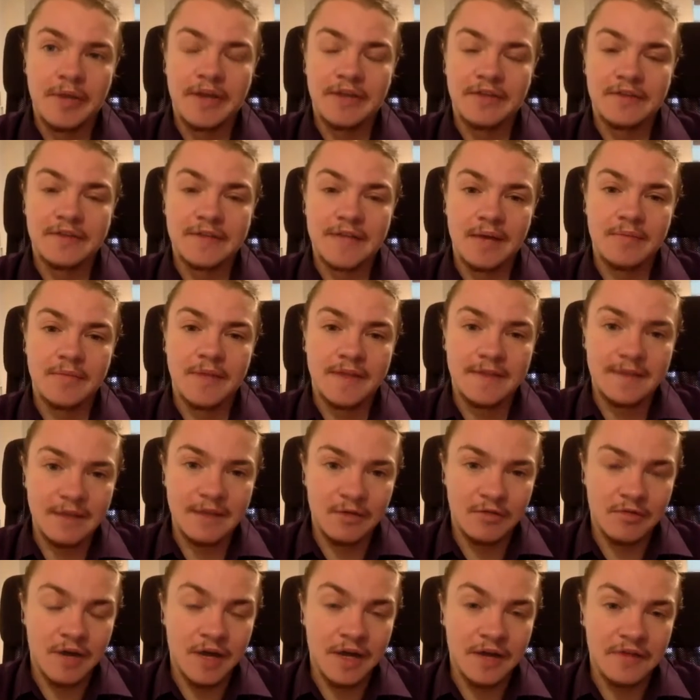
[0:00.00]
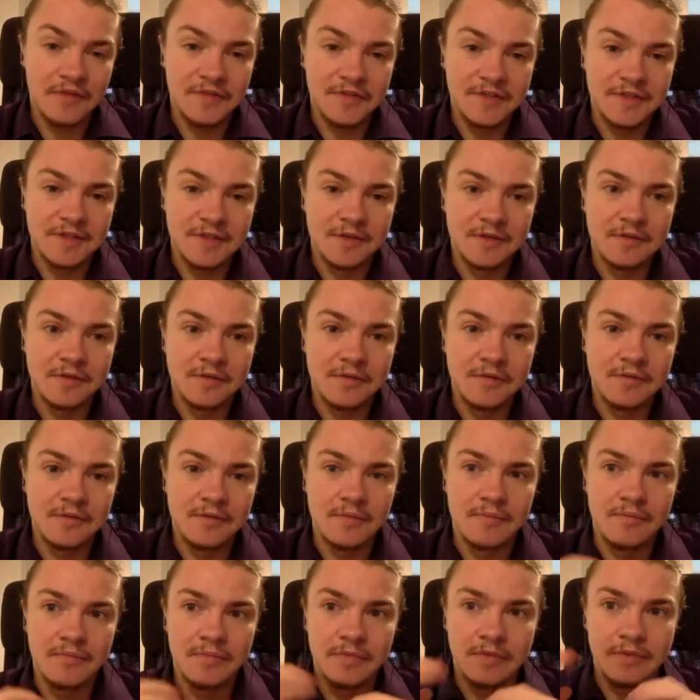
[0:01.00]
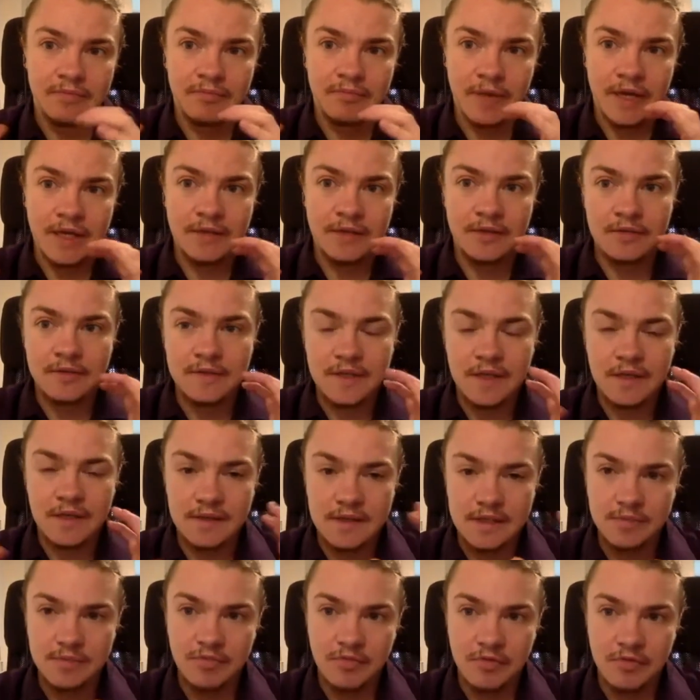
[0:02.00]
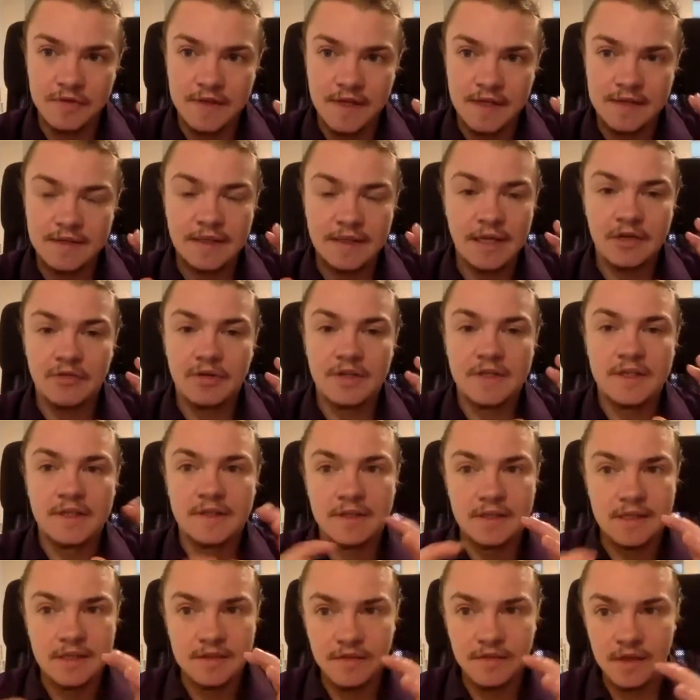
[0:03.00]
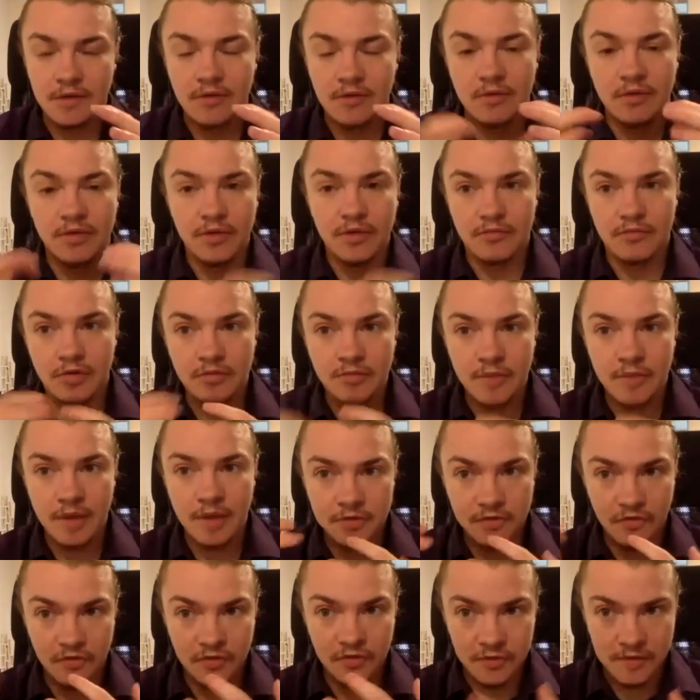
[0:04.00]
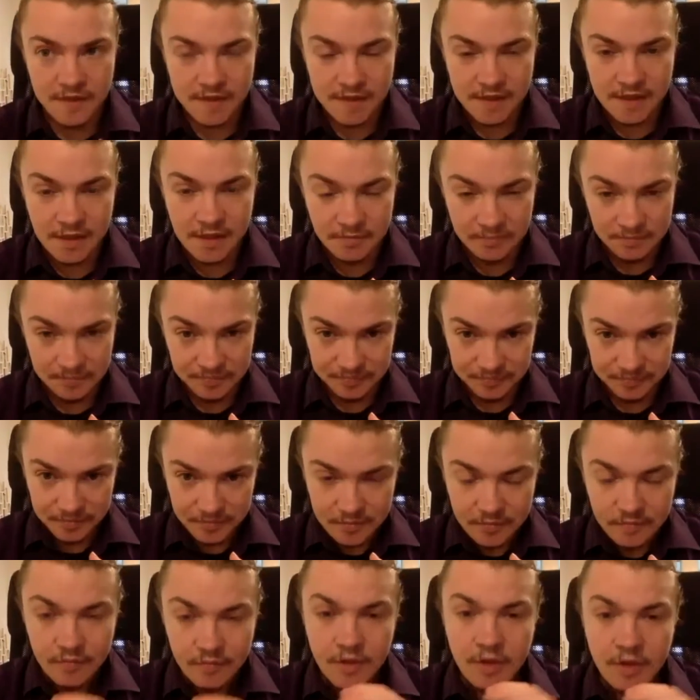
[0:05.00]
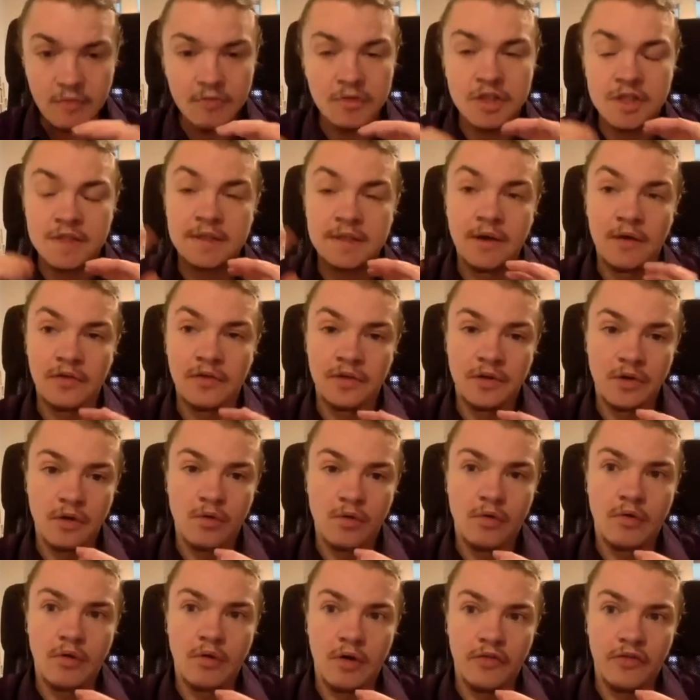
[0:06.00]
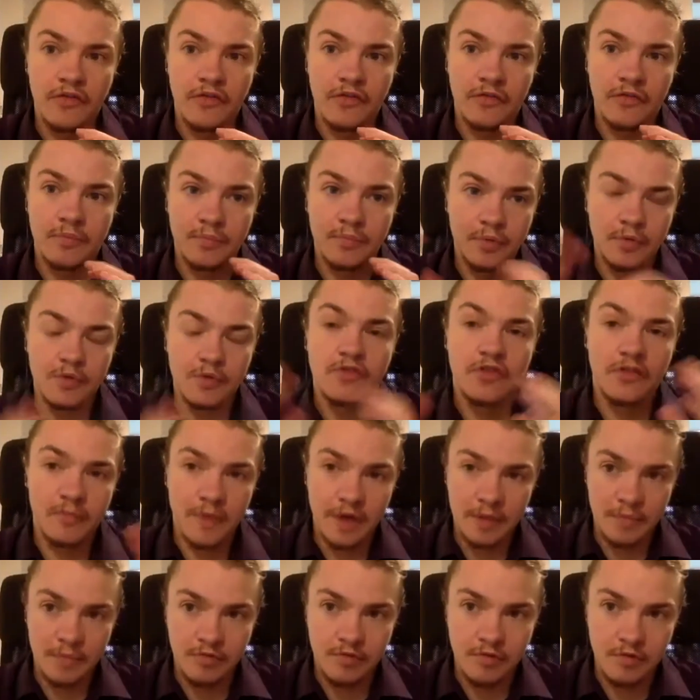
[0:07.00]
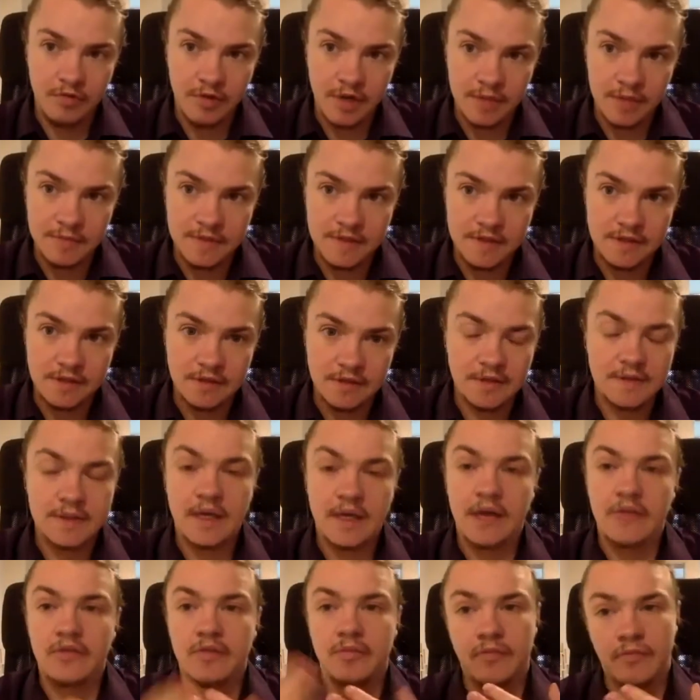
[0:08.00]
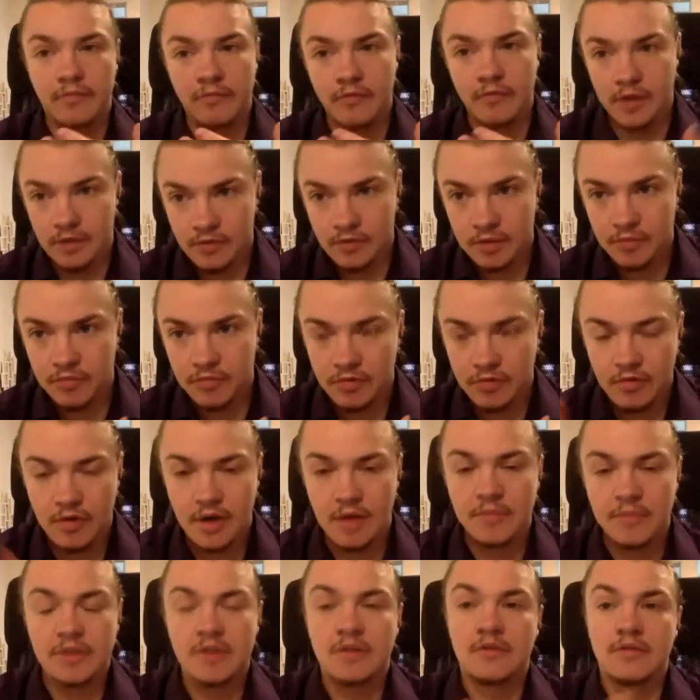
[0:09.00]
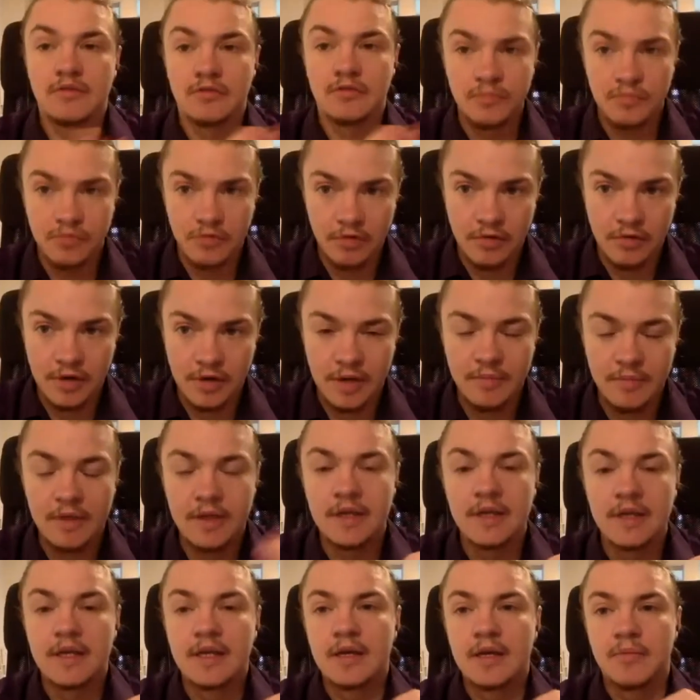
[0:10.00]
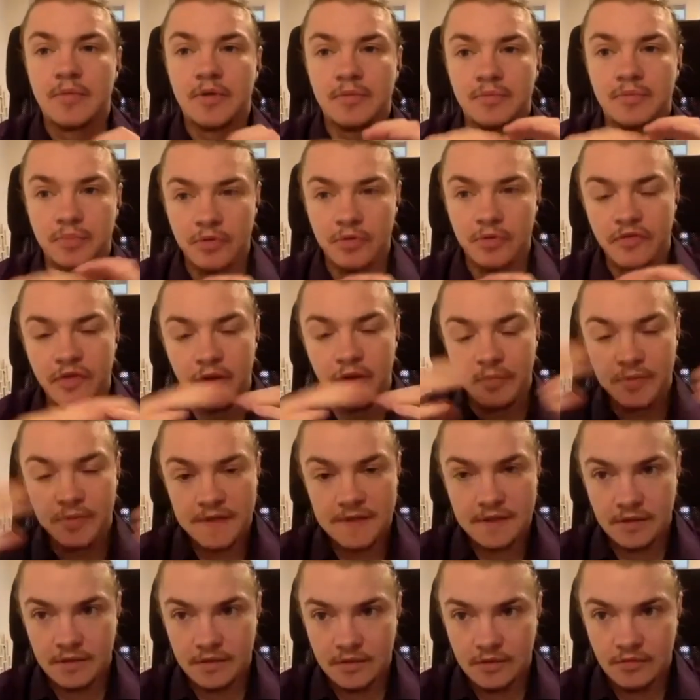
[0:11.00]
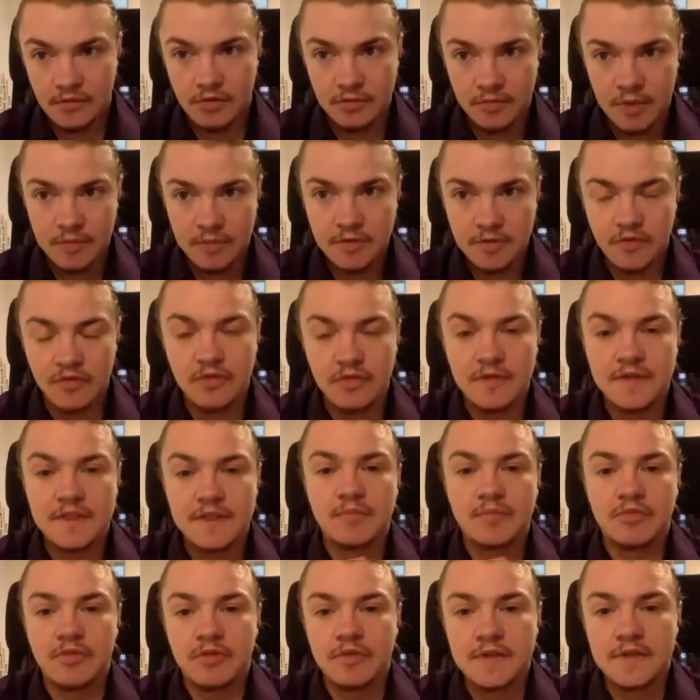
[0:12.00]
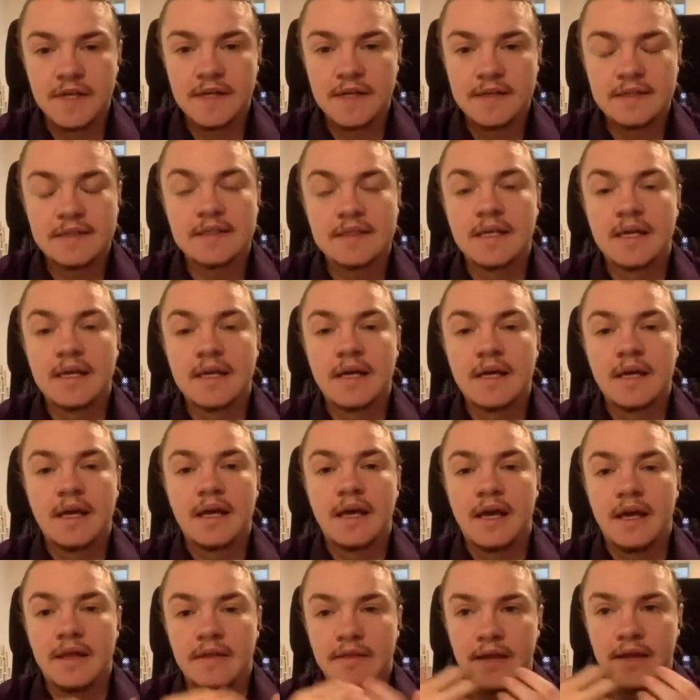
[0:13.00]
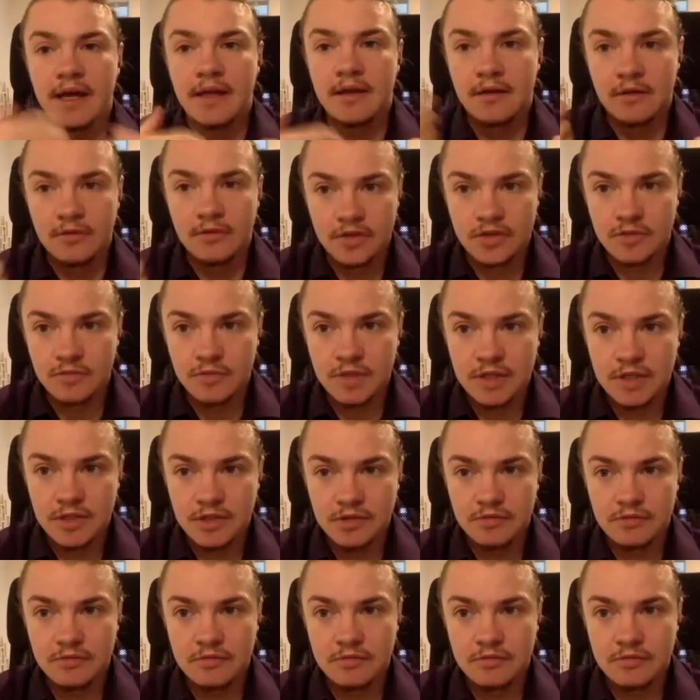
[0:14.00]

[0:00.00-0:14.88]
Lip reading: the time that they arrive. So by using this process, and I created this thing called the Roadmap to Fluency, which is now the core of both of my programs, because I have a one-on-one program and a group program, but both are based on the Roadmap to Fluency process. And that allows me to